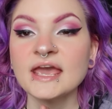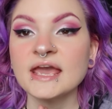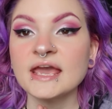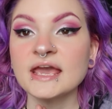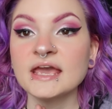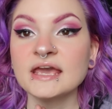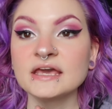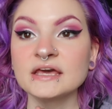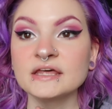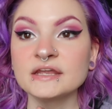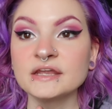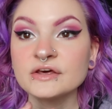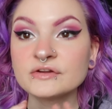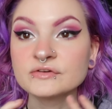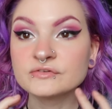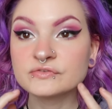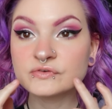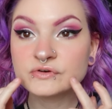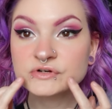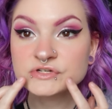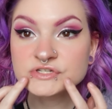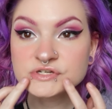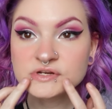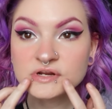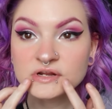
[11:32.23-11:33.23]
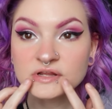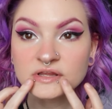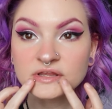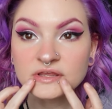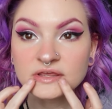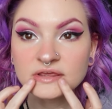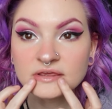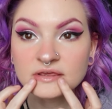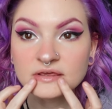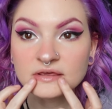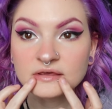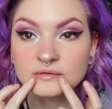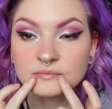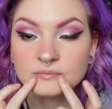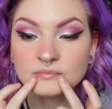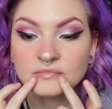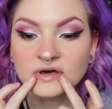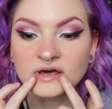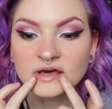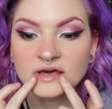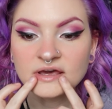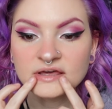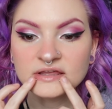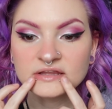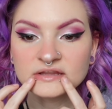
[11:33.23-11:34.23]
and unfortunately,
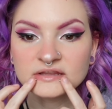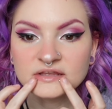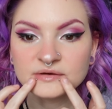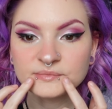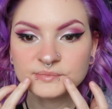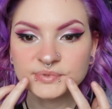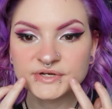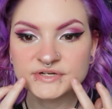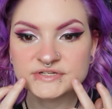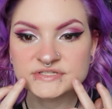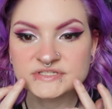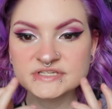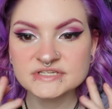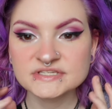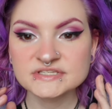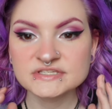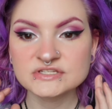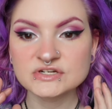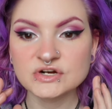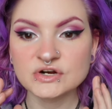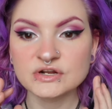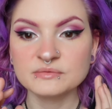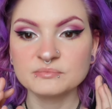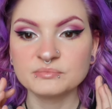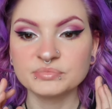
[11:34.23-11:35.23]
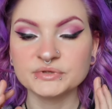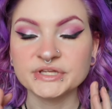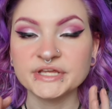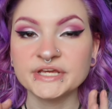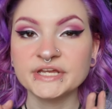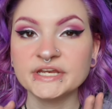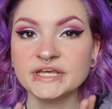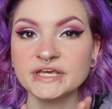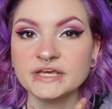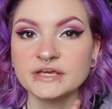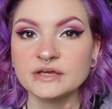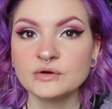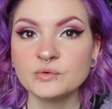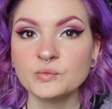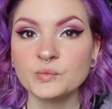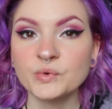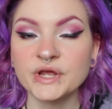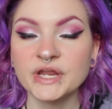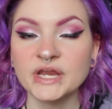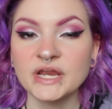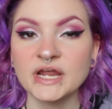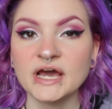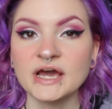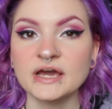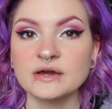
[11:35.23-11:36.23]
my lip piercings started bleeding
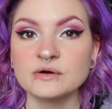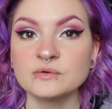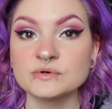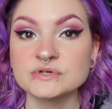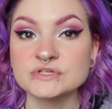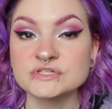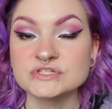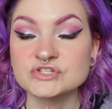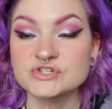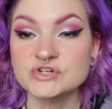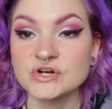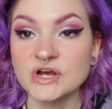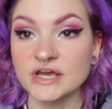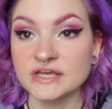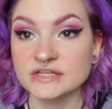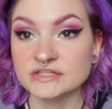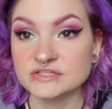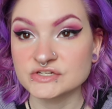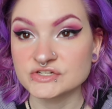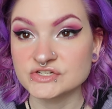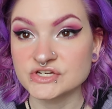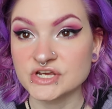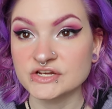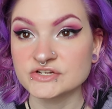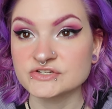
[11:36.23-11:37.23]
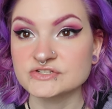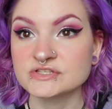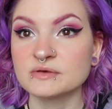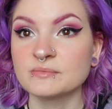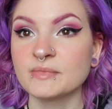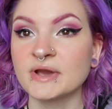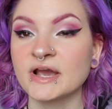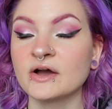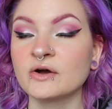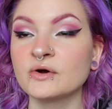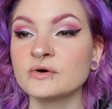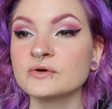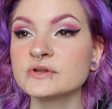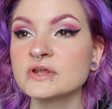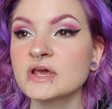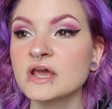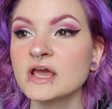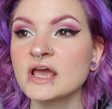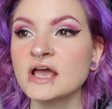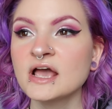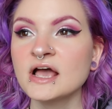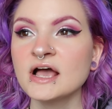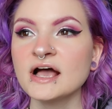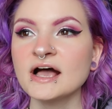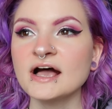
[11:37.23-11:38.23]
when I was trying to change them out.
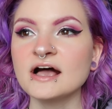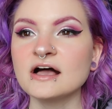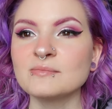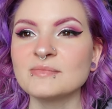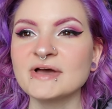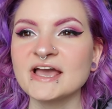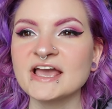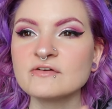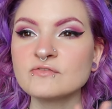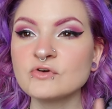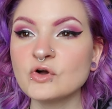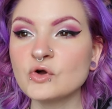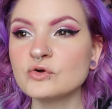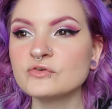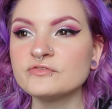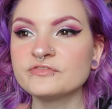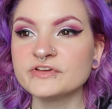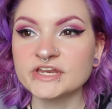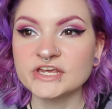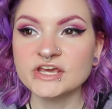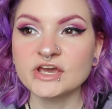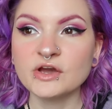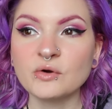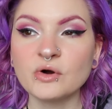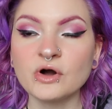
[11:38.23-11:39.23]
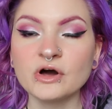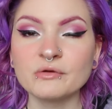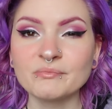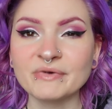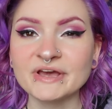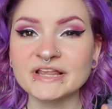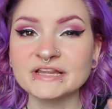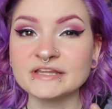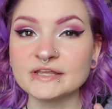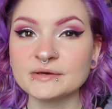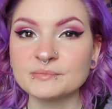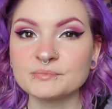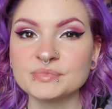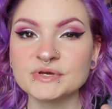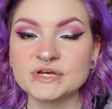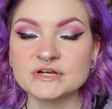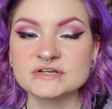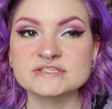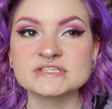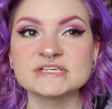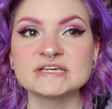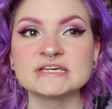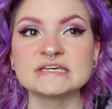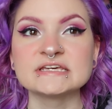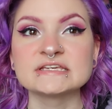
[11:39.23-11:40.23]
Um, I have a whole video on my lip
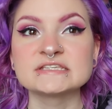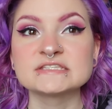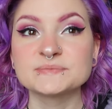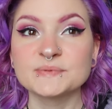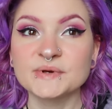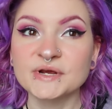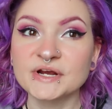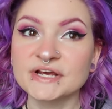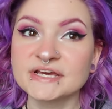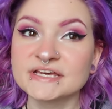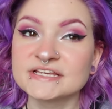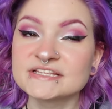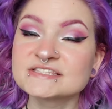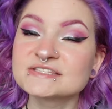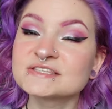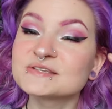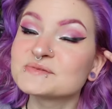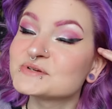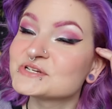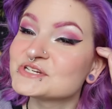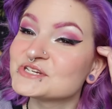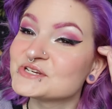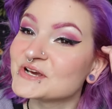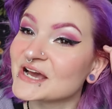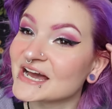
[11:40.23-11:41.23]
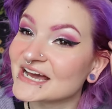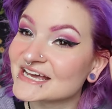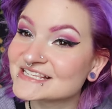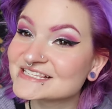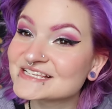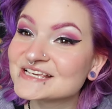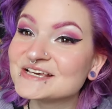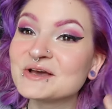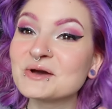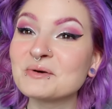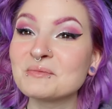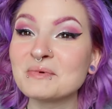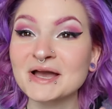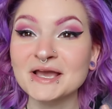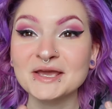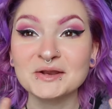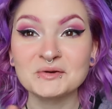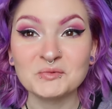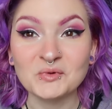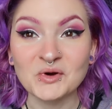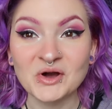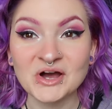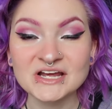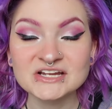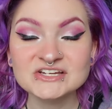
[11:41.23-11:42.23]
piercing experience, which you guys can go back and
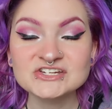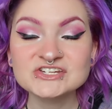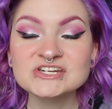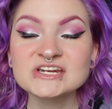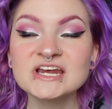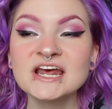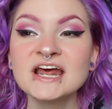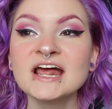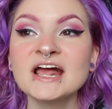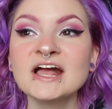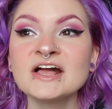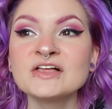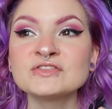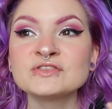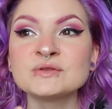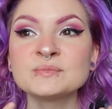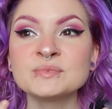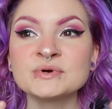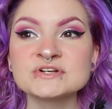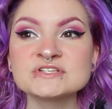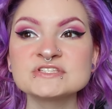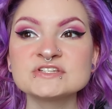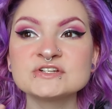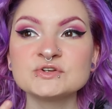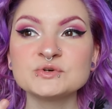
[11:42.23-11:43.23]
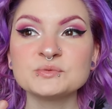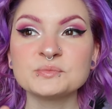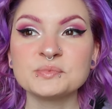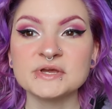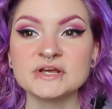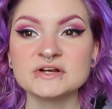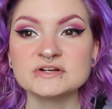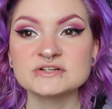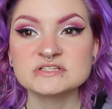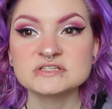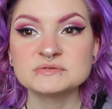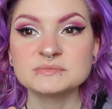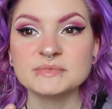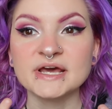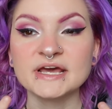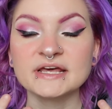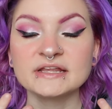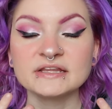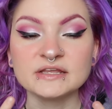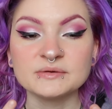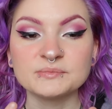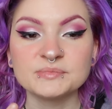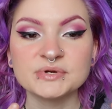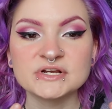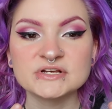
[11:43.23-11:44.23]
watch. The person who pierced my
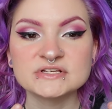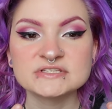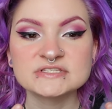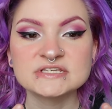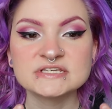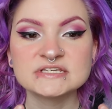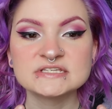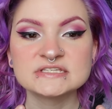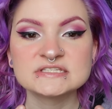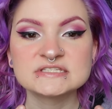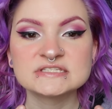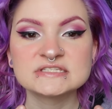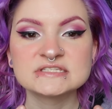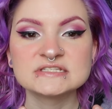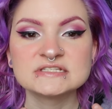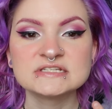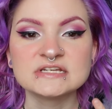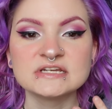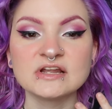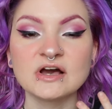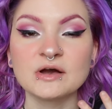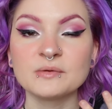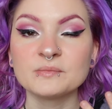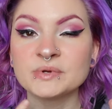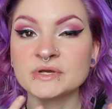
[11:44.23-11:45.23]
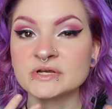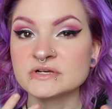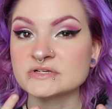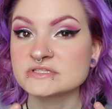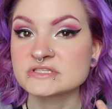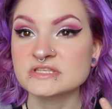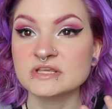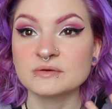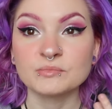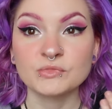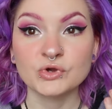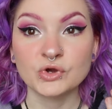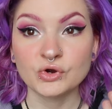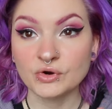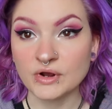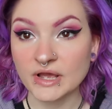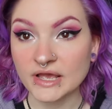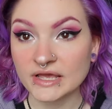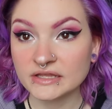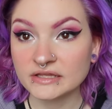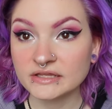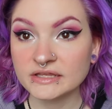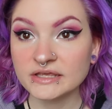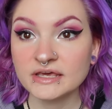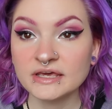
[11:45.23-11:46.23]
lip piercings did not pierce them
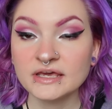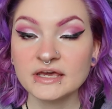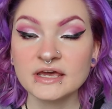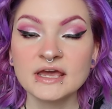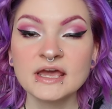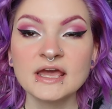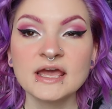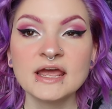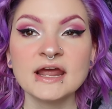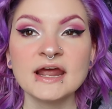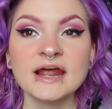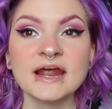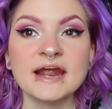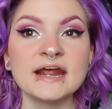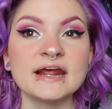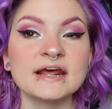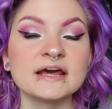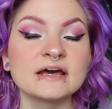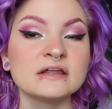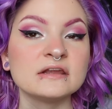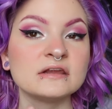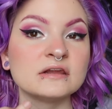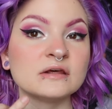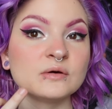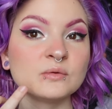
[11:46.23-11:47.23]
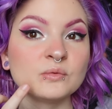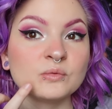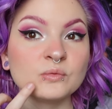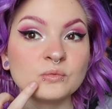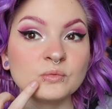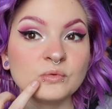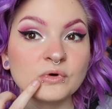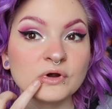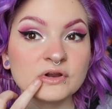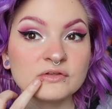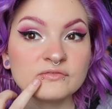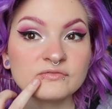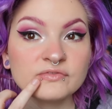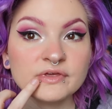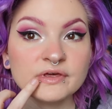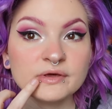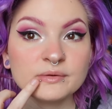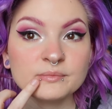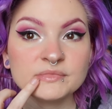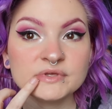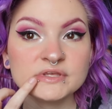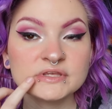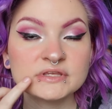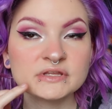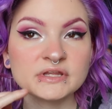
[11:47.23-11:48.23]
correctly, and one of
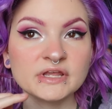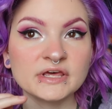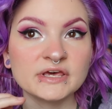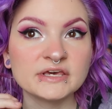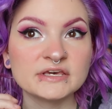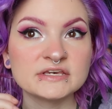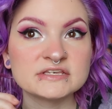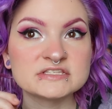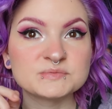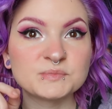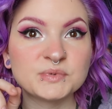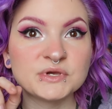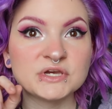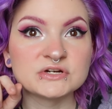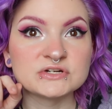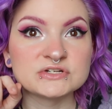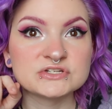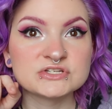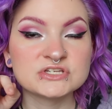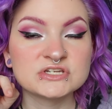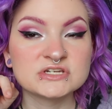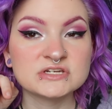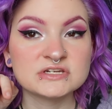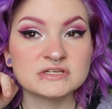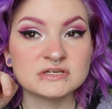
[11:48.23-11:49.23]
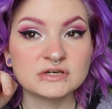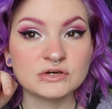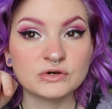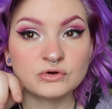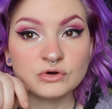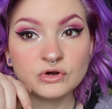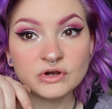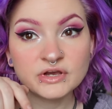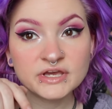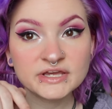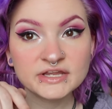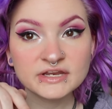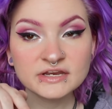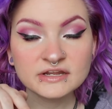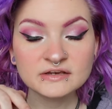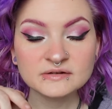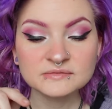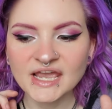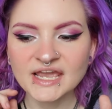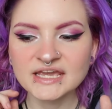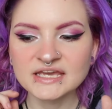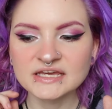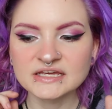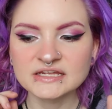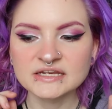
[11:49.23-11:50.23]
them, like, is pierced crooked
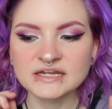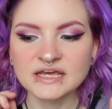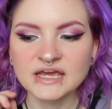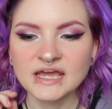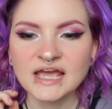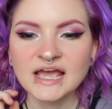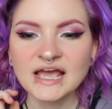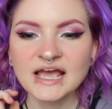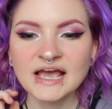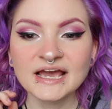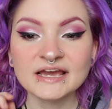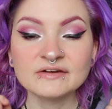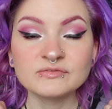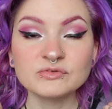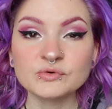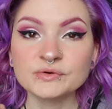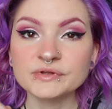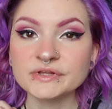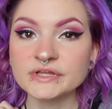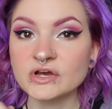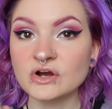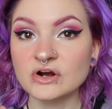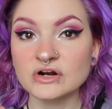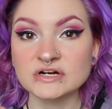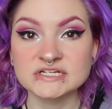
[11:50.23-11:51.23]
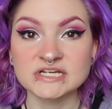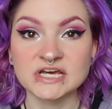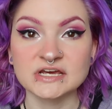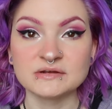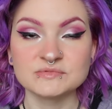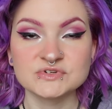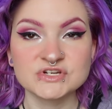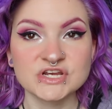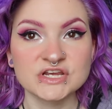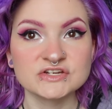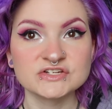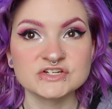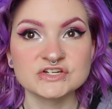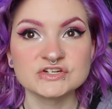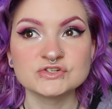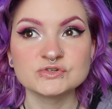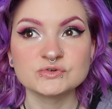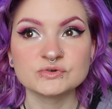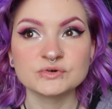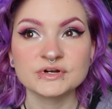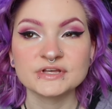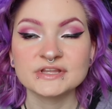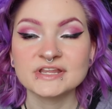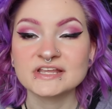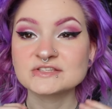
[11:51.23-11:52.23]
and I have a really hard time changing
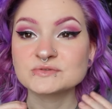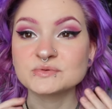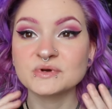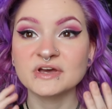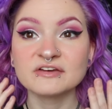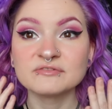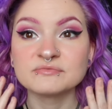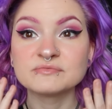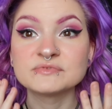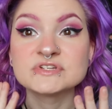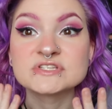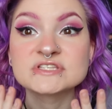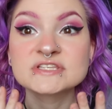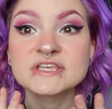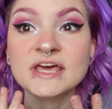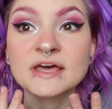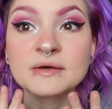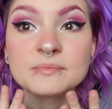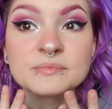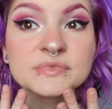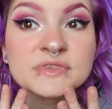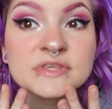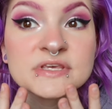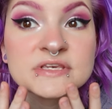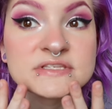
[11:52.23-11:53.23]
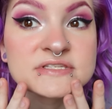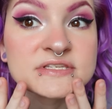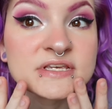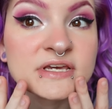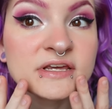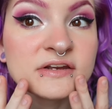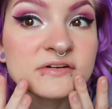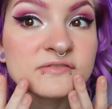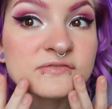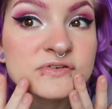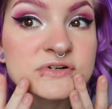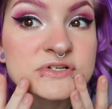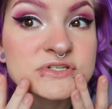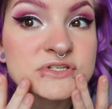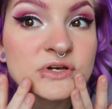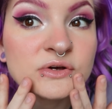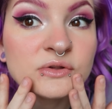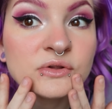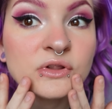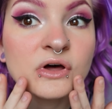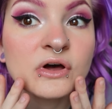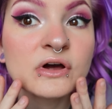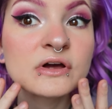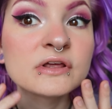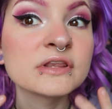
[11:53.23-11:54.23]
jewelry that's why I've just kept these in for so
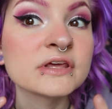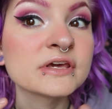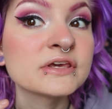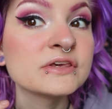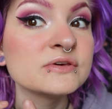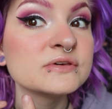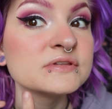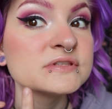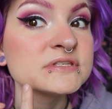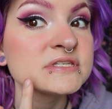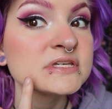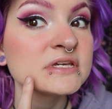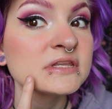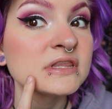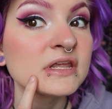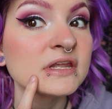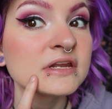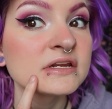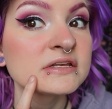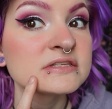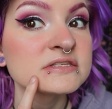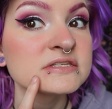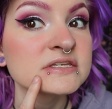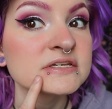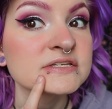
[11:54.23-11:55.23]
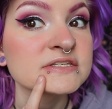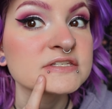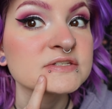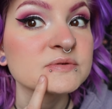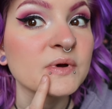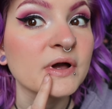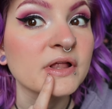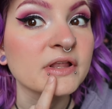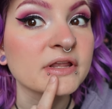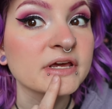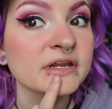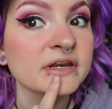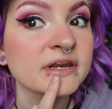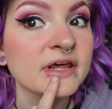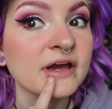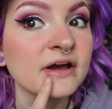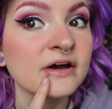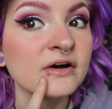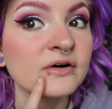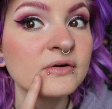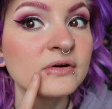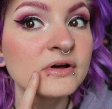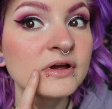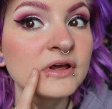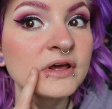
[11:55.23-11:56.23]
long like you can see that it's like swelling
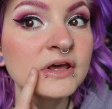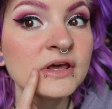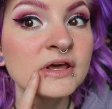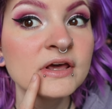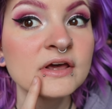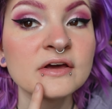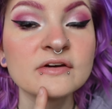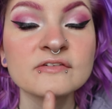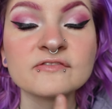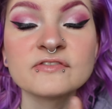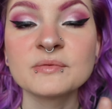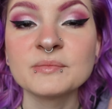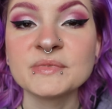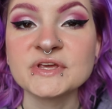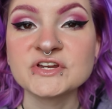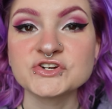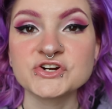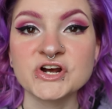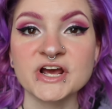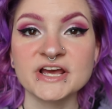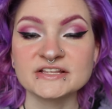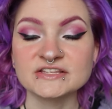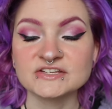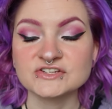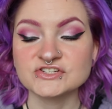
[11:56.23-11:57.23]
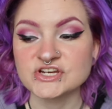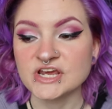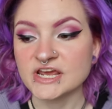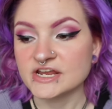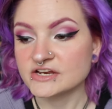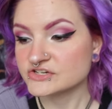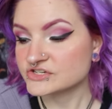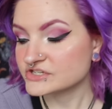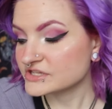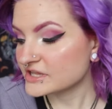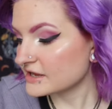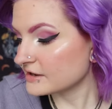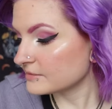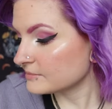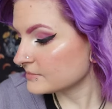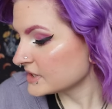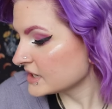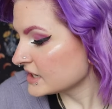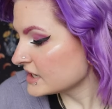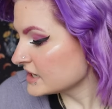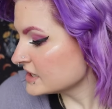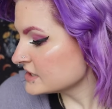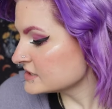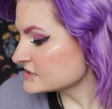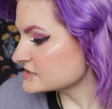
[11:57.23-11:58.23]
now from me trying to change them
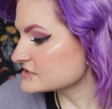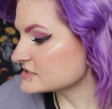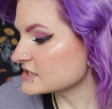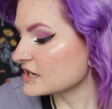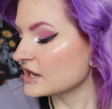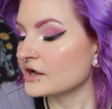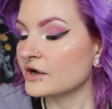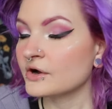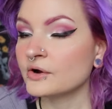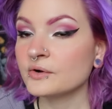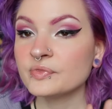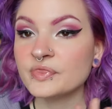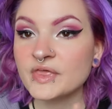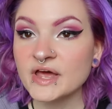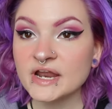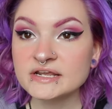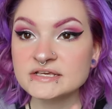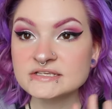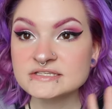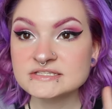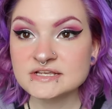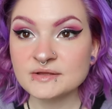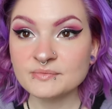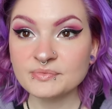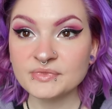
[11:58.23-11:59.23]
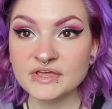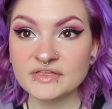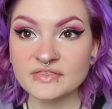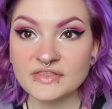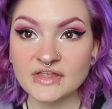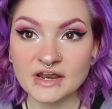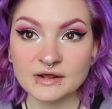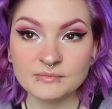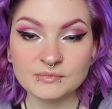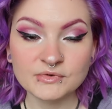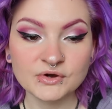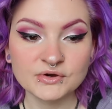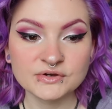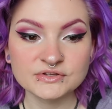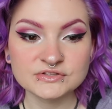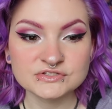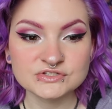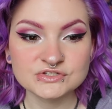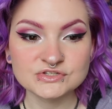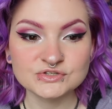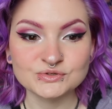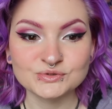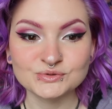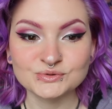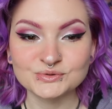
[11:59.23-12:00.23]
so that is something that I'm going
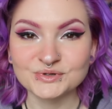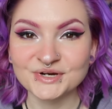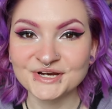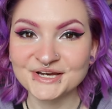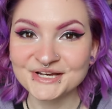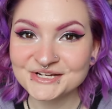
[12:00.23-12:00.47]
to